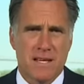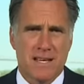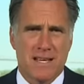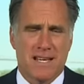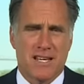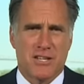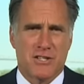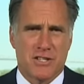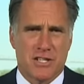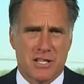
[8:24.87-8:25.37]

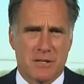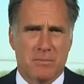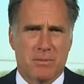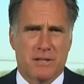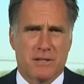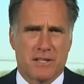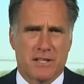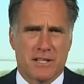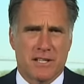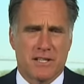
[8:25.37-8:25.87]
his
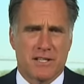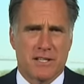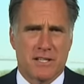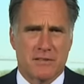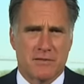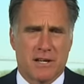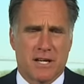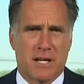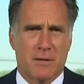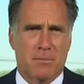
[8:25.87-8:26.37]
inability to
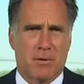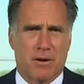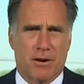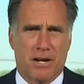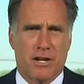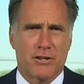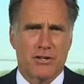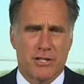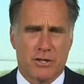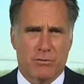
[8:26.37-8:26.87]
develop our
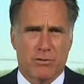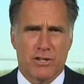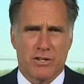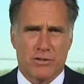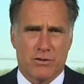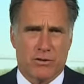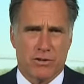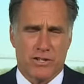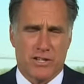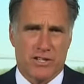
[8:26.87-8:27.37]
energy
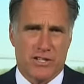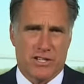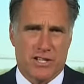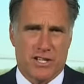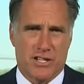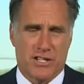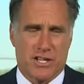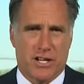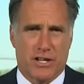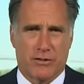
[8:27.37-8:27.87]
resources in
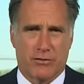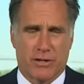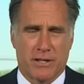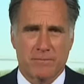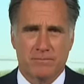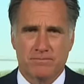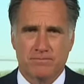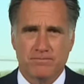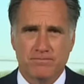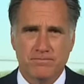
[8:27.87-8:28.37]
this country,
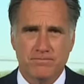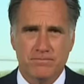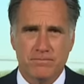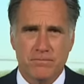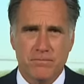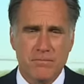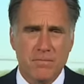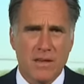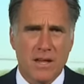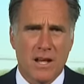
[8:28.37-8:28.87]

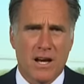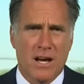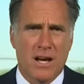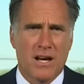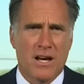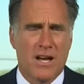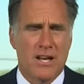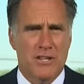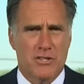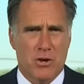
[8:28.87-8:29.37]

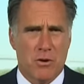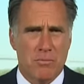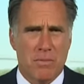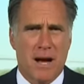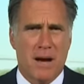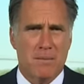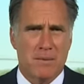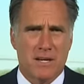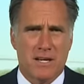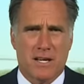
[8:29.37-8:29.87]
his
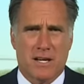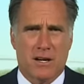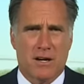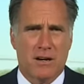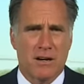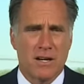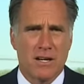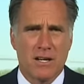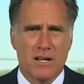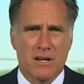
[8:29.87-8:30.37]

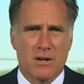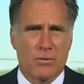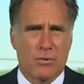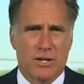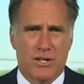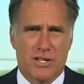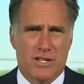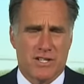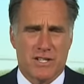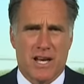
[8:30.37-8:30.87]
Obamacare,
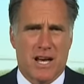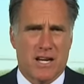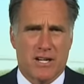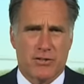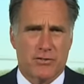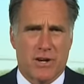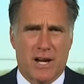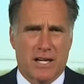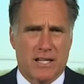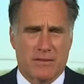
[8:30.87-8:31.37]
which is not
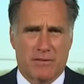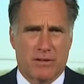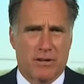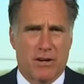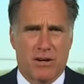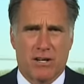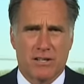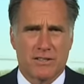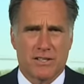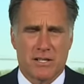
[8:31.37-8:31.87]
attractive at
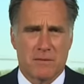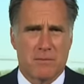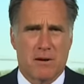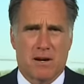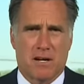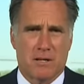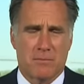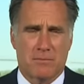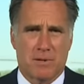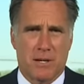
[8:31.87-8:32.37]
all to the
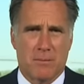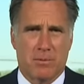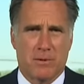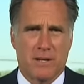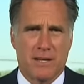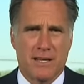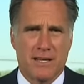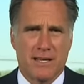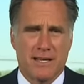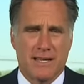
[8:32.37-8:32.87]
American
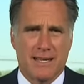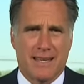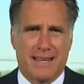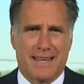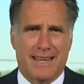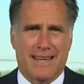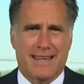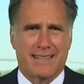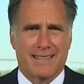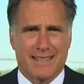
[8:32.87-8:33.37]
people,
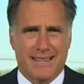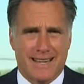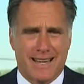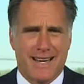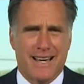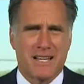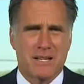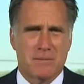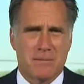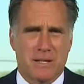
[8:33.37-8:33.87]
and an
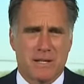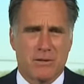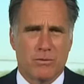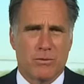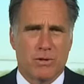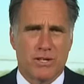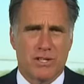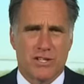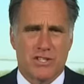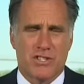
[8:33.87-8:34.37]
economy
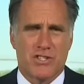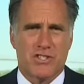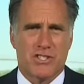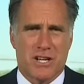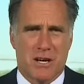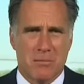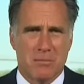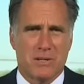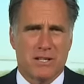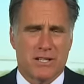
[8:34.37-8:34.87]
which is
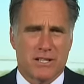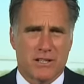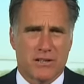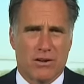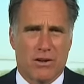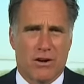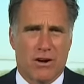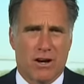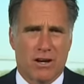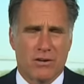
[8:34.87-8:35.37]
stumbling
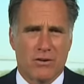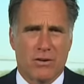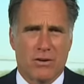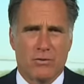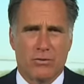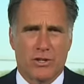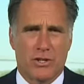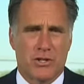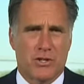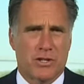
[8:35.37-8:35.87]
along,
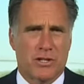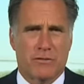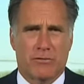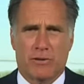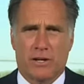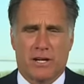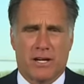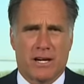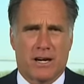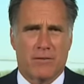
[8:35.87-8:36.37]
which should have
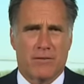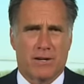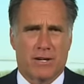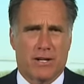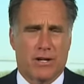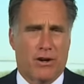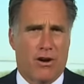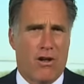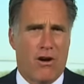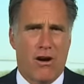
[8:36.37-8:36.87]
recovered
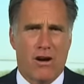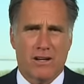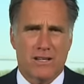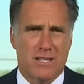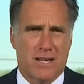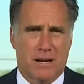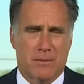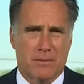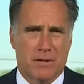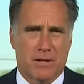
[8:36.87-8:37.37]
a long
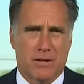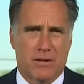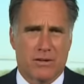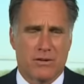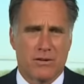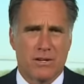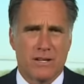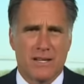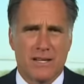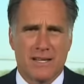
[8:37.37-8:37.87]
time
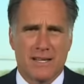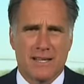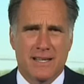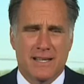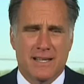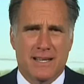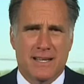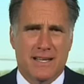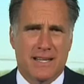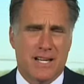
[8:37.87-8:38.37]
ago,
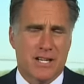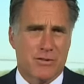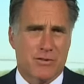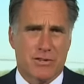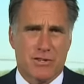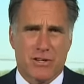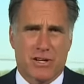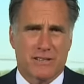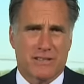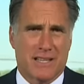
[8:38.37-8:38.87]
and as a
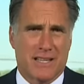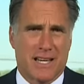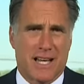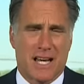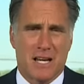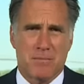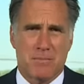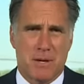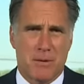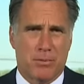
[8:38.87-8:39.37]
result, a
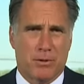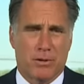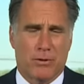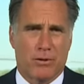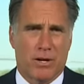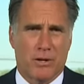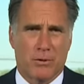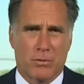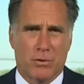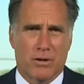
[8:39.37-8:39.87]
lot of people who
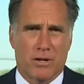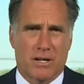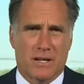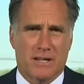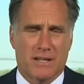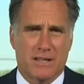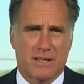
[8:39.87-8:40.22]
are out of work.